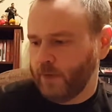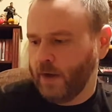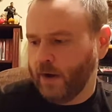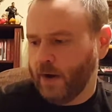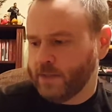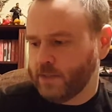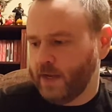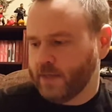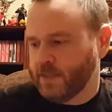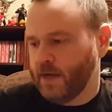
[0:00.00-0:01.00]
Alright, so
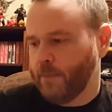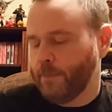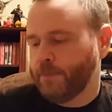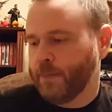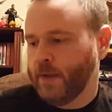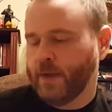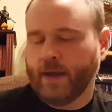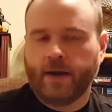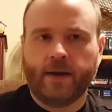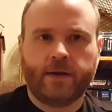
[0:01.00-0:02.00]
next up,
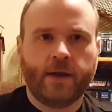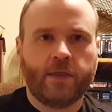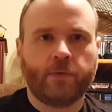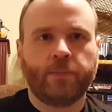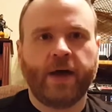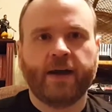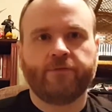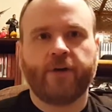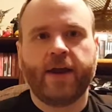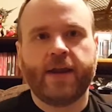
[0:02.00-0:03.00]
Got another Black
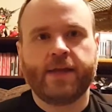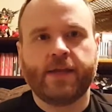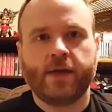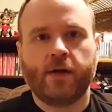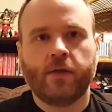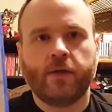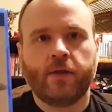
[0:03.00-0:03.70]
Friday deal.